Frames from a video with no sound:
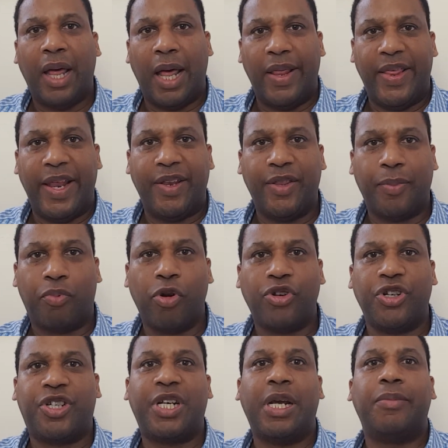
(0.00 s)
And then the
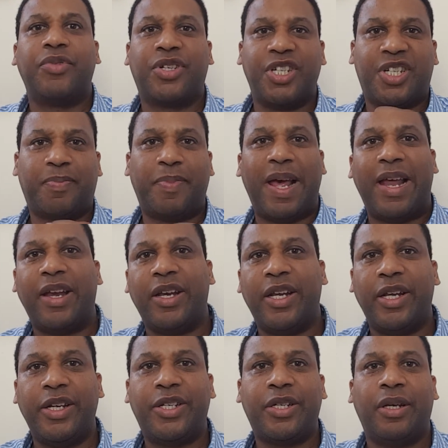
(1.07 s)
project team is
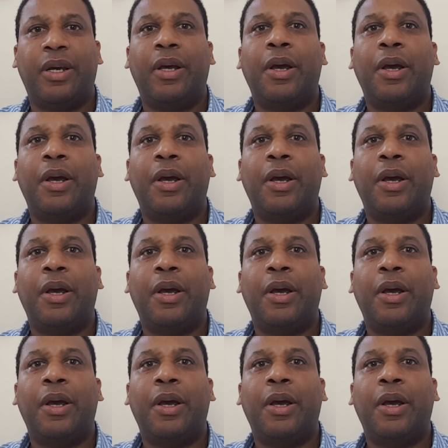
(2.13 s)
disbanded.